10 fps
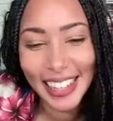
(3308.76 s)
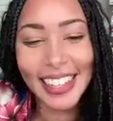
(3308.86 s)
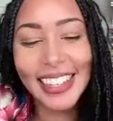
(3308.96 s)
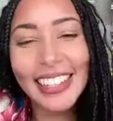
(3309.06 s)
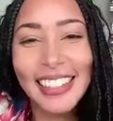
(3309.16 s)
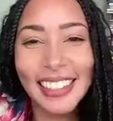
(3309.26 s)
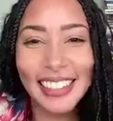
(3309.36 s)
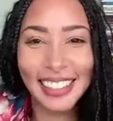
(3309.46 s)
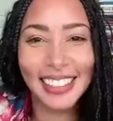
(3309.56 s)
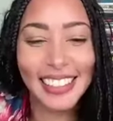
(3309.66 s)
the
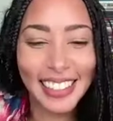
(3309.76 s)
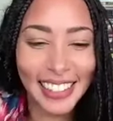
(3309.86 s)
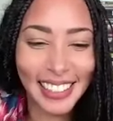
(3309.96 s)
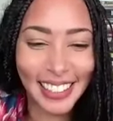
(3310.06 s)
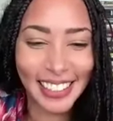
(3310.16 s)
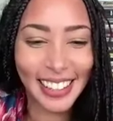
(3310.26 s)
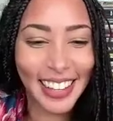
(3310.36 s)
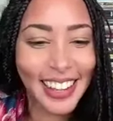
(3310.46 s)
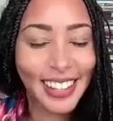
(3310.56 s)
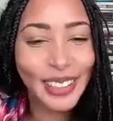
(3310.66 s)
things that, like,
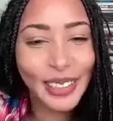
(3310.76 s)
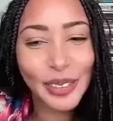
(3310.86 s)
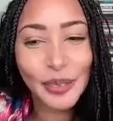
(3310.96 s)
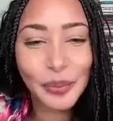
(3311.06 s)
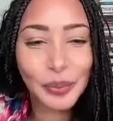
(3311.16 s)
but for the pain, we